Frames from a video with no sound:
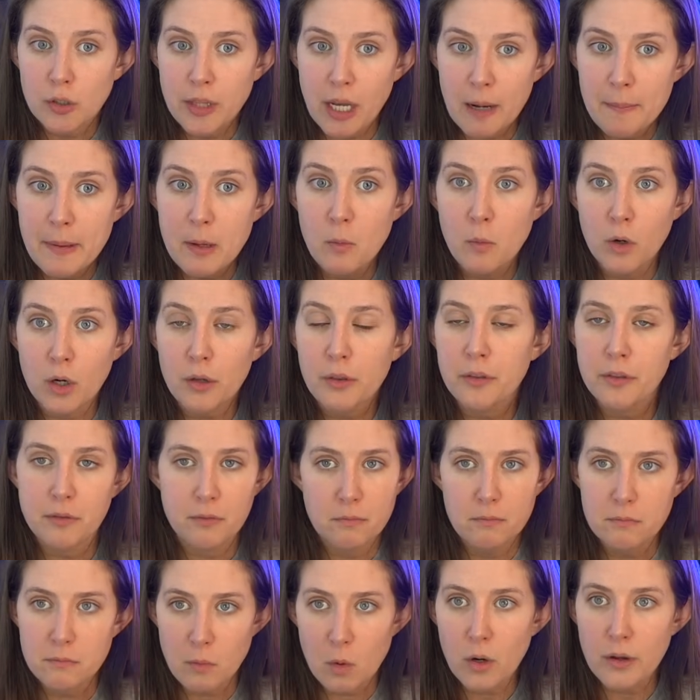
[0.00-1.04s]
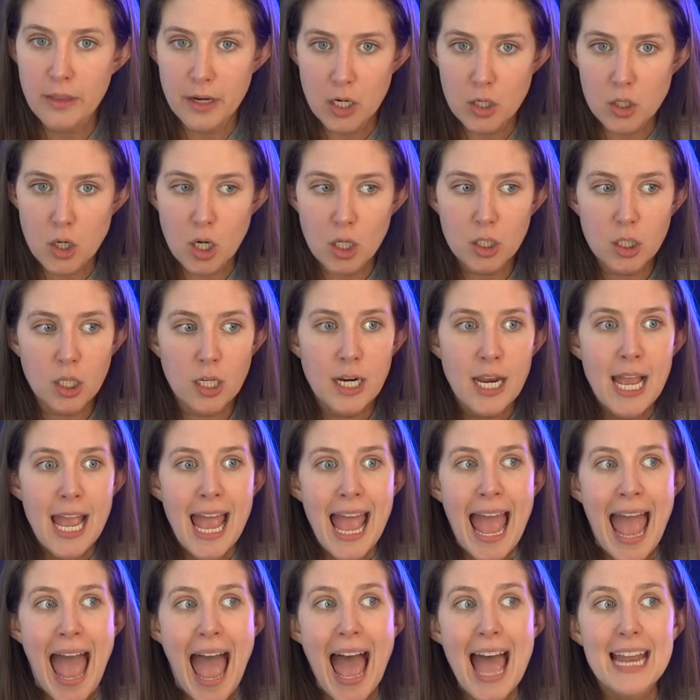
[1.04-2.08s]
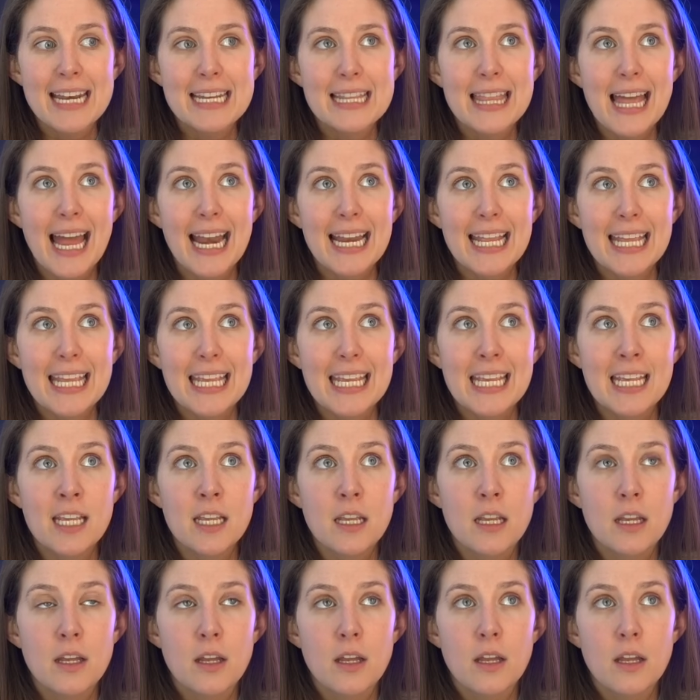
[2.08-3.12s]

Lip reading: that it be worth more than $1, and that he